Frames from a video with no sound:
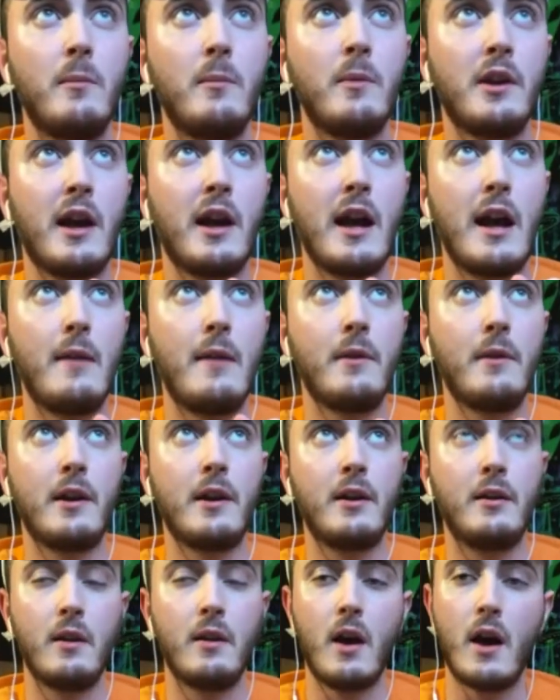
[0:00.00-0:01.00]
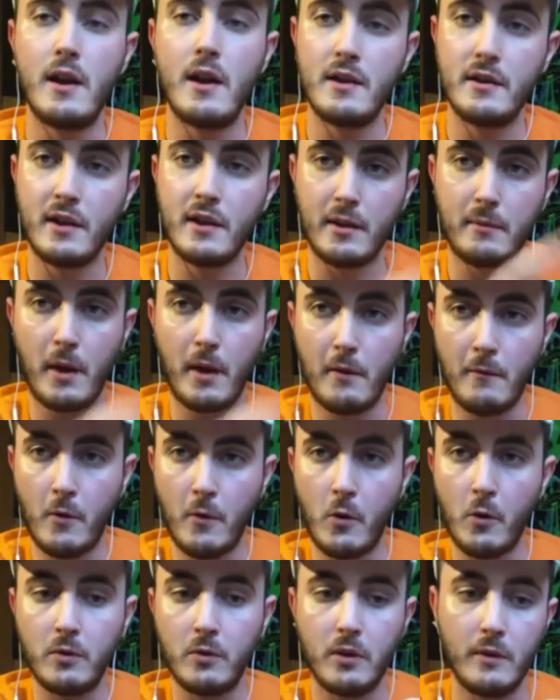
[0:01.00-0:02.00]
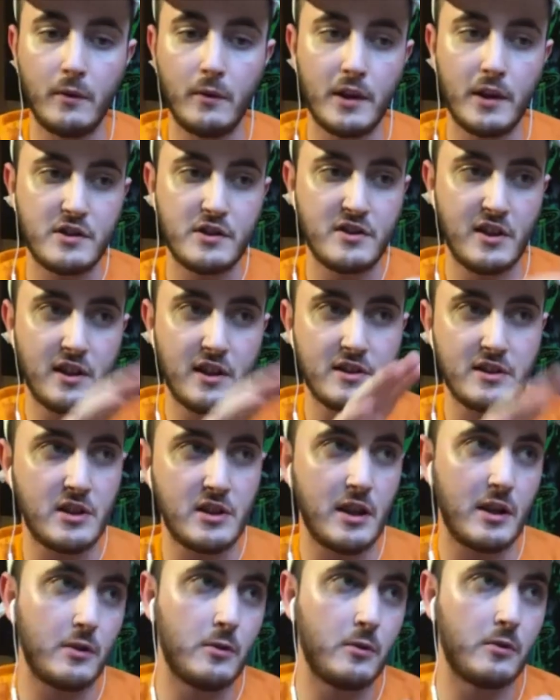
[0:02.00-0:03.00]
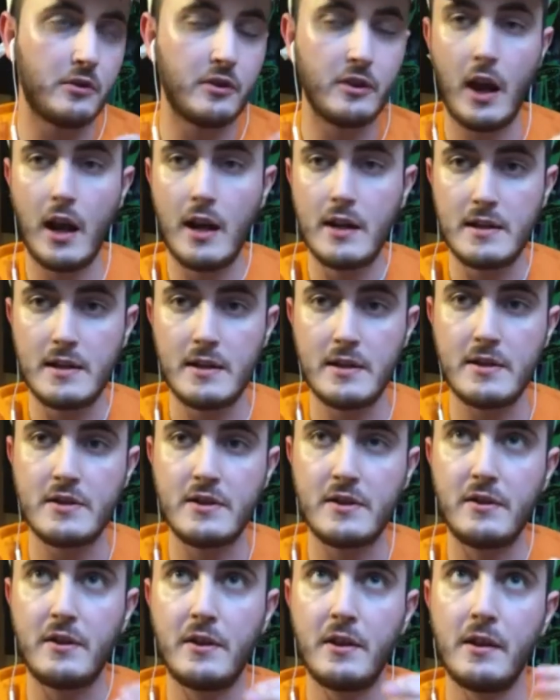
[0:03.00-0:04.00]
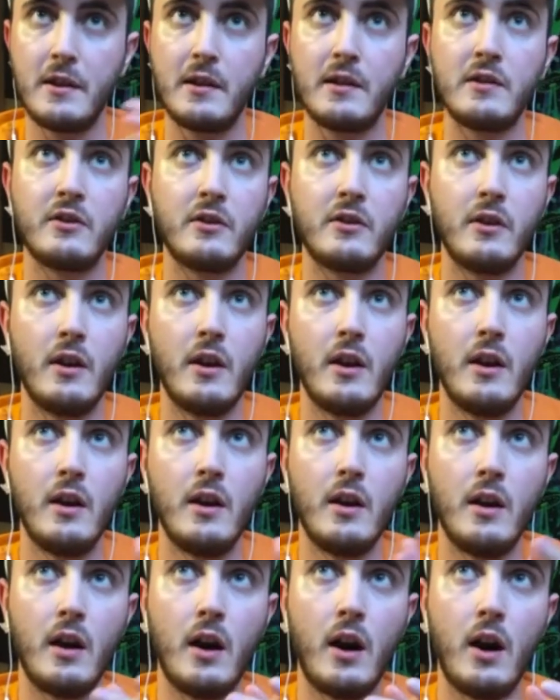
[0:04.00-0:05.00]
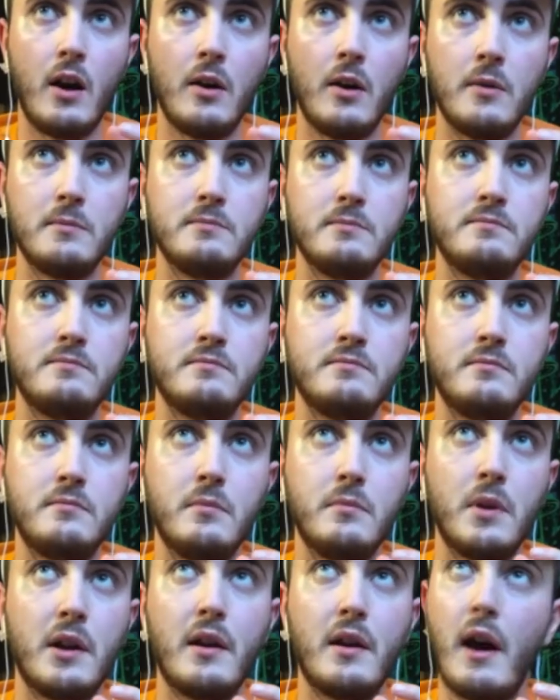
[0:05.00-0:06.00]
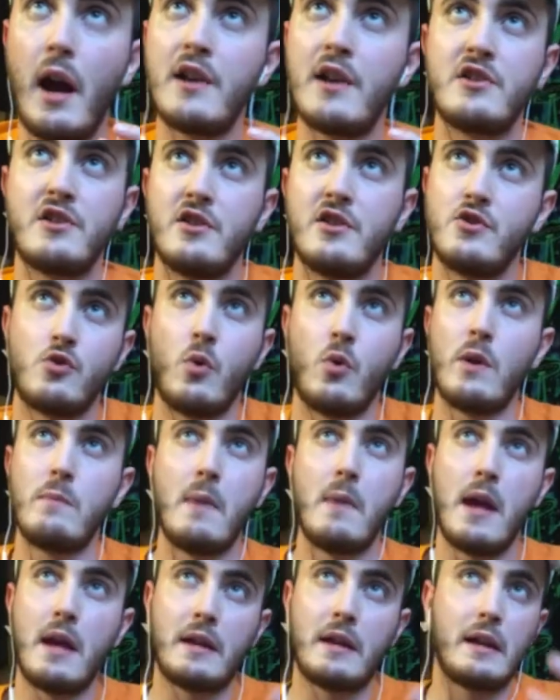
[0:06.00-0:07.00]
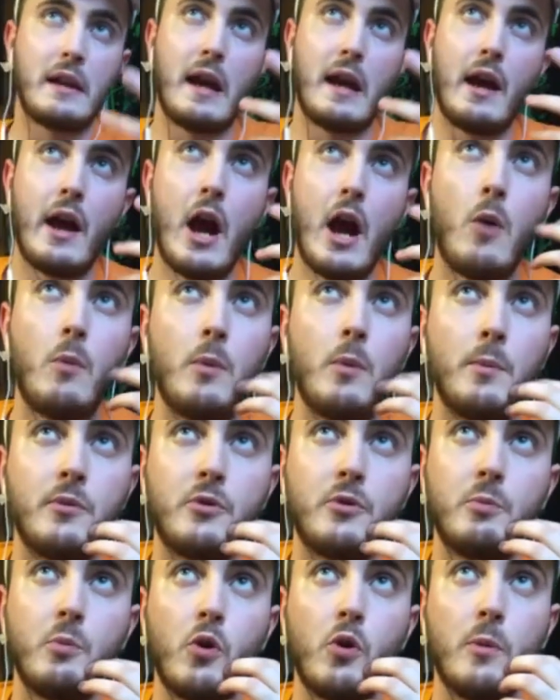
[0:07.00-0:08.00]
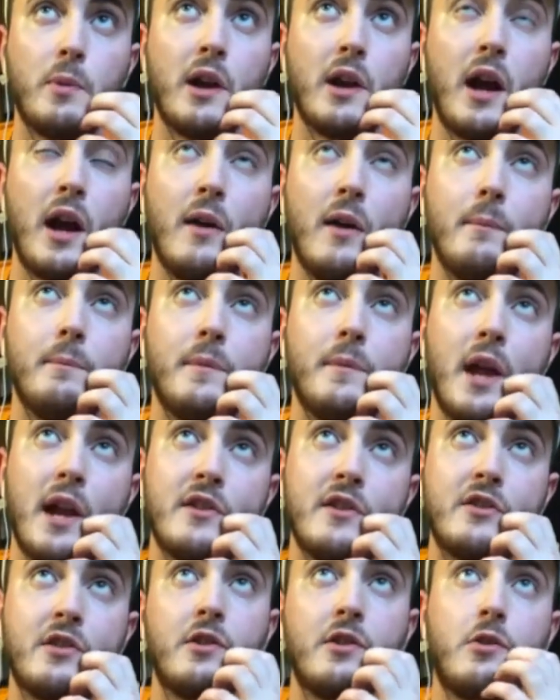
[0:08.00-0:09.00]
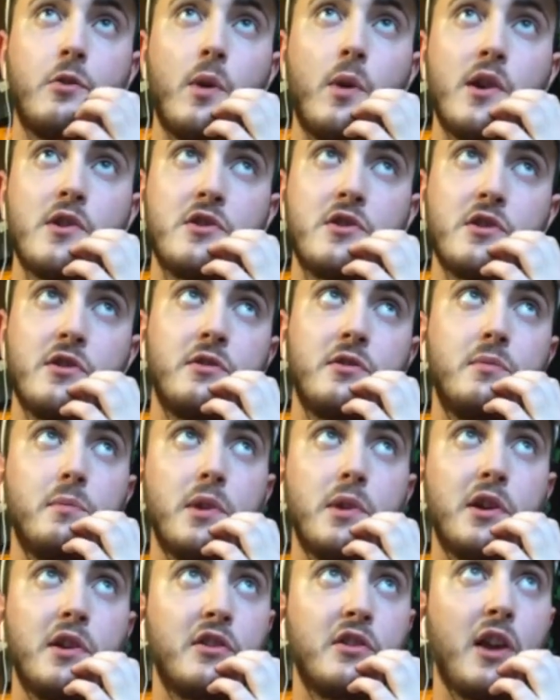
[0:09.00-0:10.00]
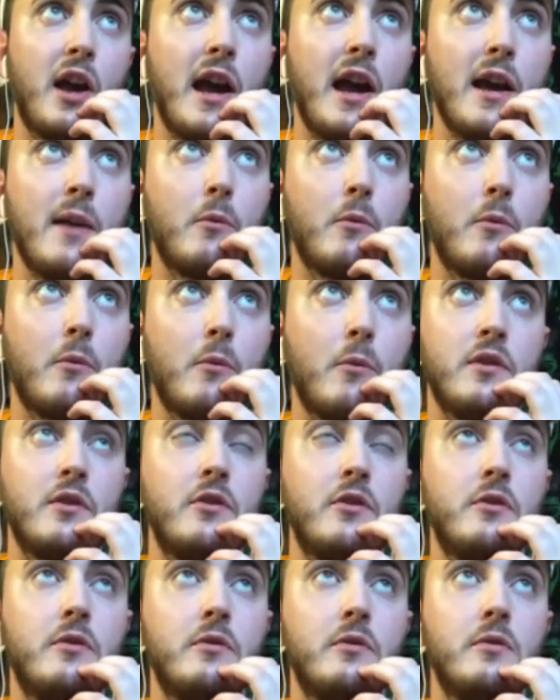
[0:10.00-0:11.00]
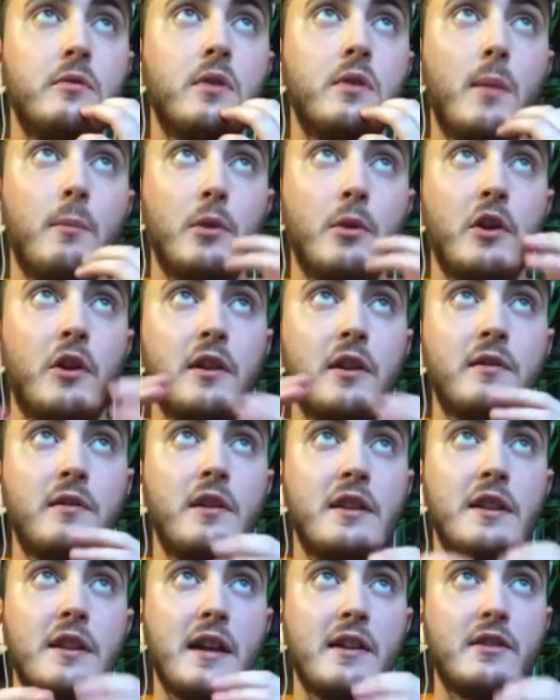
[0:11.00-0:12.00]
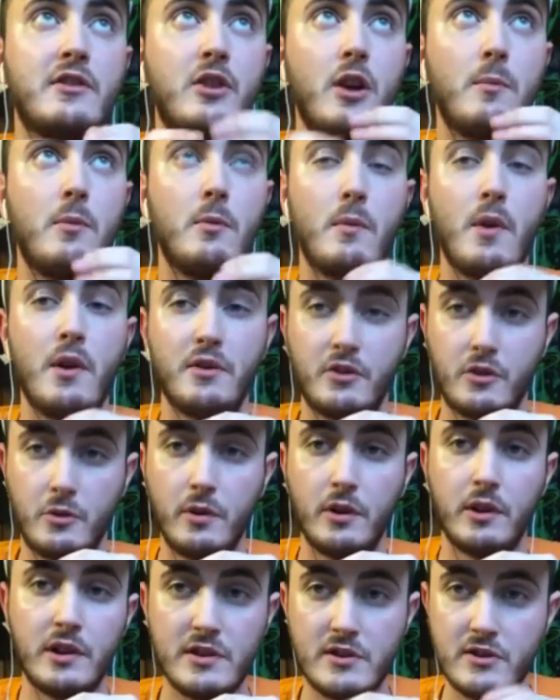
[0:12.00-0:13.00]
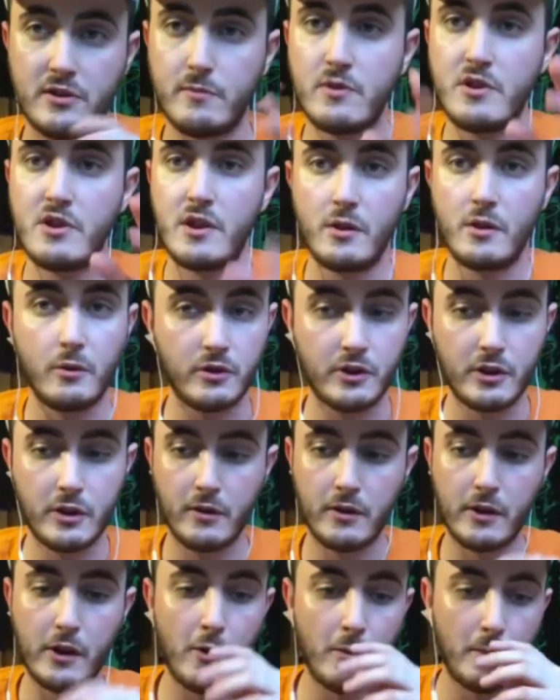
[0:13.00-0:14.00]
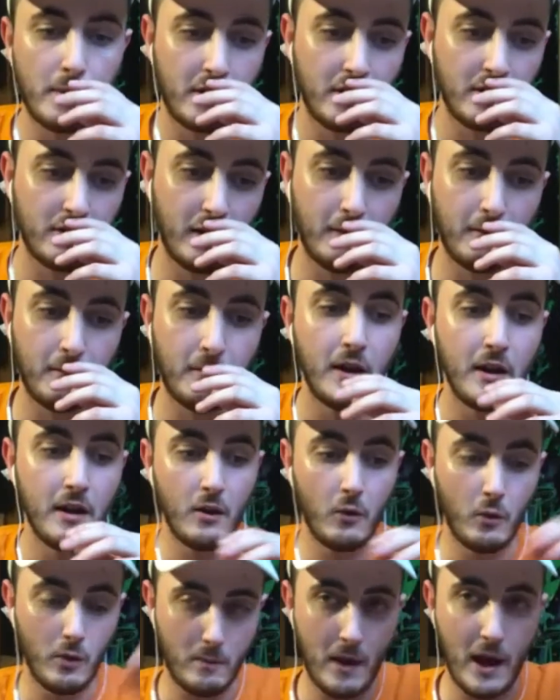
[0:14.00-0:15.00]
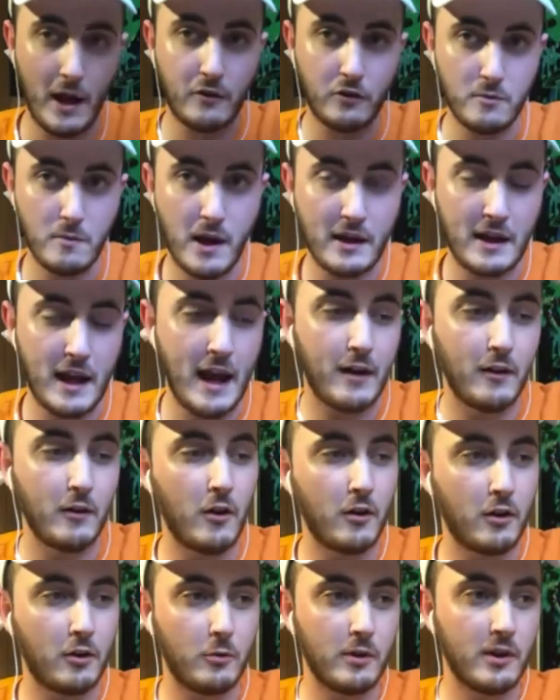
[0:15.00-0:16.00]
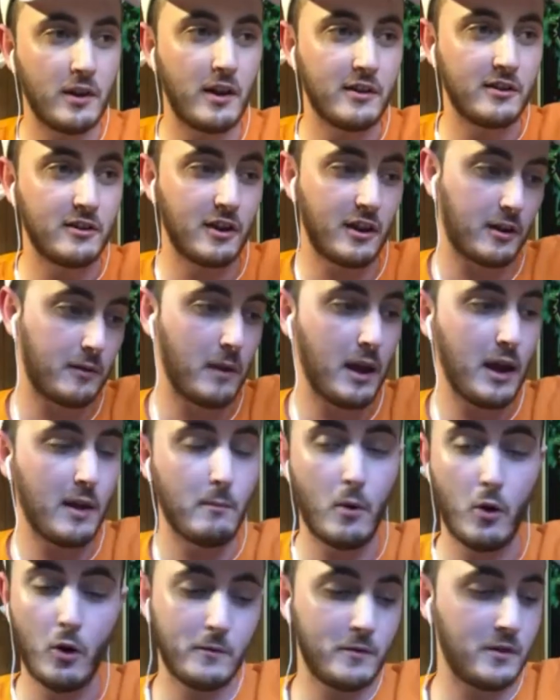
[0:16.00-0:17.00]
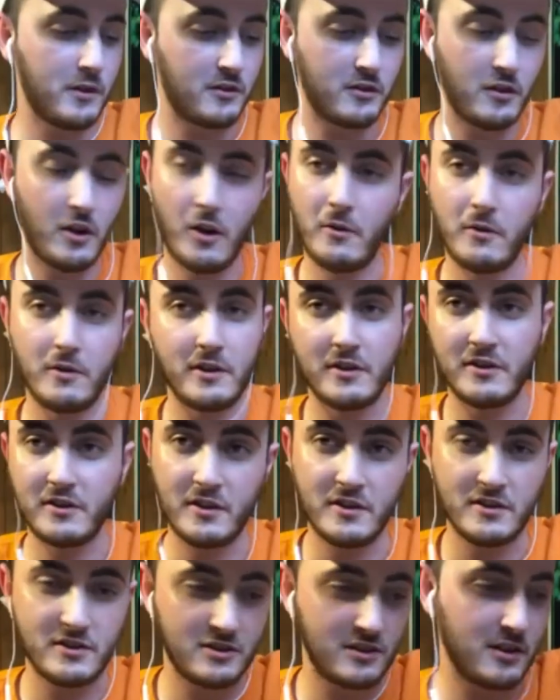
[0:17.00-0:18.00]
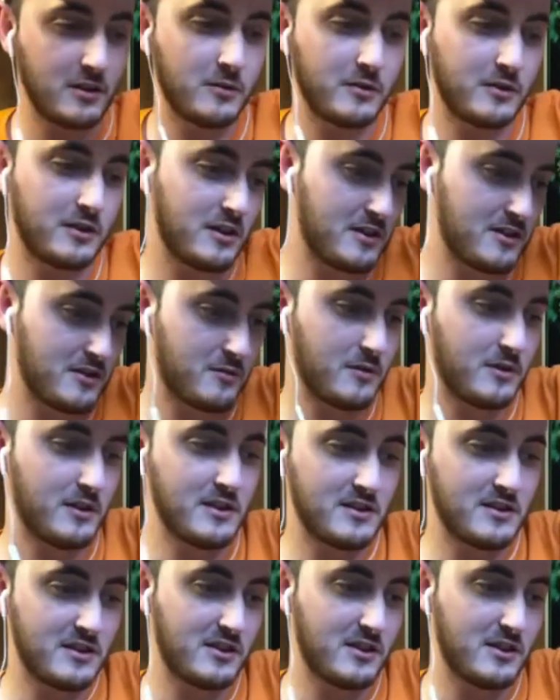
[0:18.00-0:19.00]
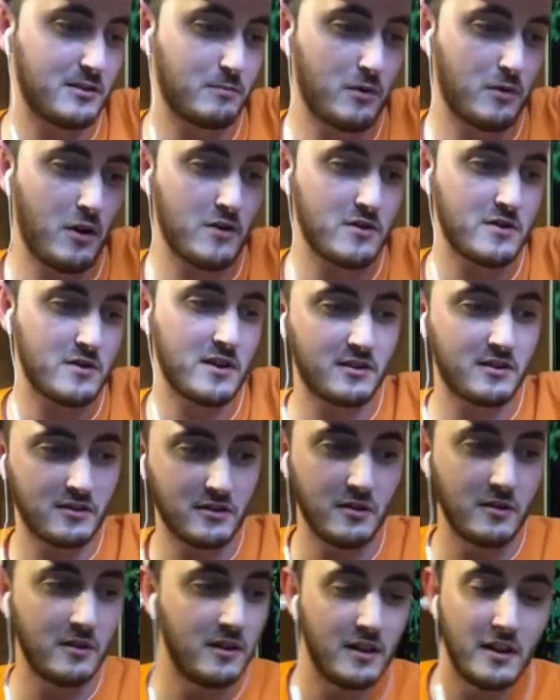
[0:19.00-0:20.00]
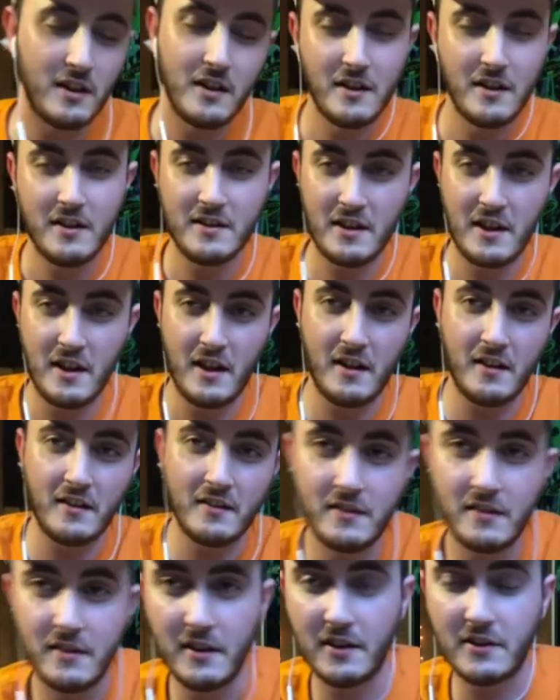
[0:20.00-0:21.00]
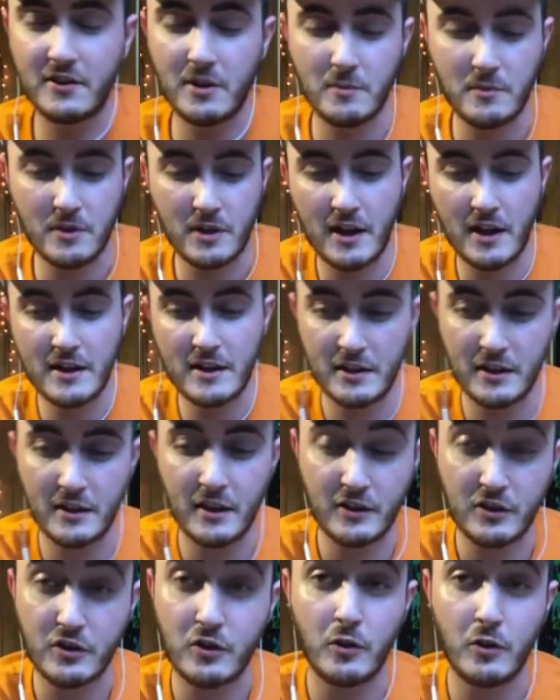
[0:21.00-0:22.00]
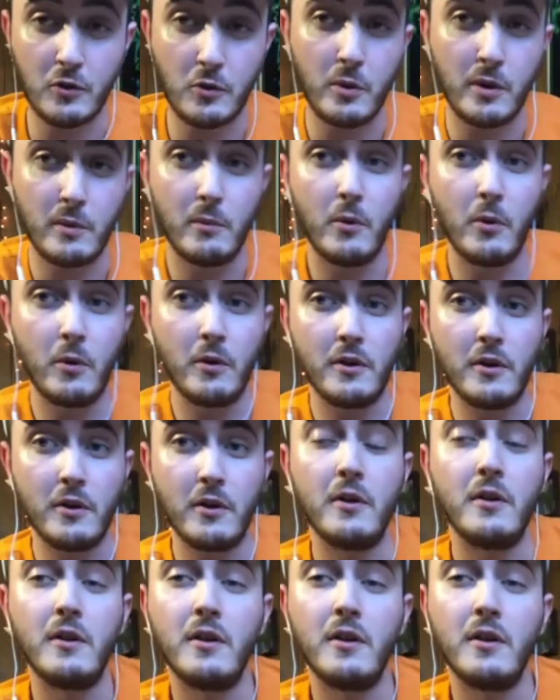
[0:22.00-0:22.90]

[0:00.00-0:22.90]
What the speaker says: Like I have like a lot in like my vault of like just like singles and ideas and things. But I just enjoy making albums more. But that is a good question because I'm looking in the next couple months to release some singles here and there because I went back through my catalog and realized like, man, Marv does not release any singles. He just releases these projects. So yeah, that's something I need to like start doing more though.